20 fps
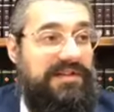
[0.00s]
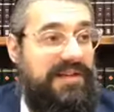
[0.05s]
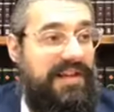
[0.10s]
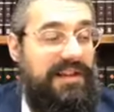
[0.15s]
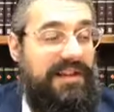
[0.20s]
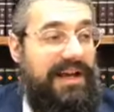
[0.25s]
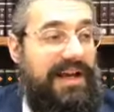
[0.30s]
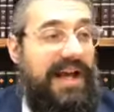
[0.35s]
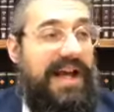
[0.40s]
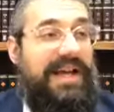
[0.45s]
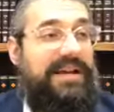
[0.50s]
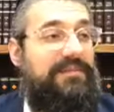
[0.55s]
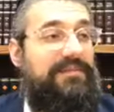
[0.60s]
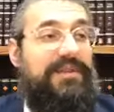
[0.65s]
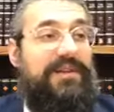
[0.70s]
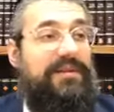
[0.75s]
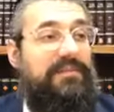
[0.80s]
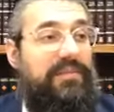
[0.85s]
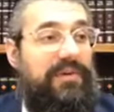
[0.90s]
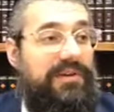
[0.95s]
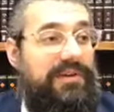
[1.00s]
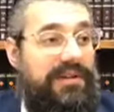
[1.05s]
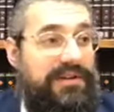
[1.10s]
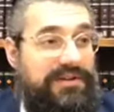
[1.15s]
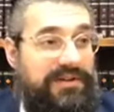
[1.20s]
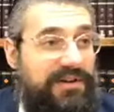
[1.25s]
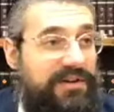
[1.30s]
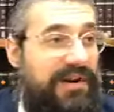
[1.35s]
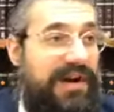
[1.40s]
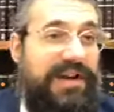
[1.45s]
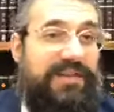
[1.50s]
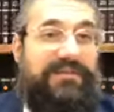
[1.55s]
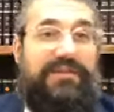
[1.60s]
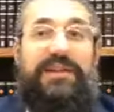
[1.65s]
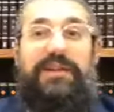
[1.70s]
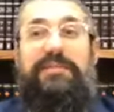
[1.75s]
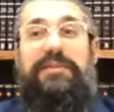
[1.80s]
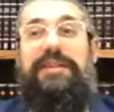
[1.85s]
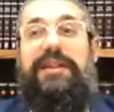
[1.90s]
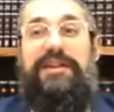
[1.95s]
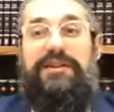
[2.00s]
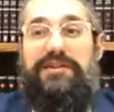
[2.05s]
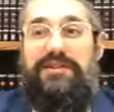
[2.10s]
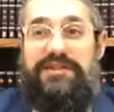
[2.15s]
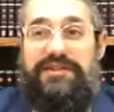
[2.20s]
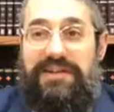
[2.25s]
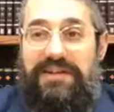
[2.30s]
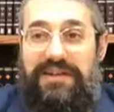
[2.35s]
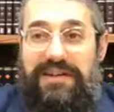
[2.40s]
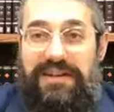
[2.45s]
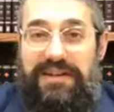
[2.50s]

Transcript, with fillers: say lechayim to the point that you go out of your limitations?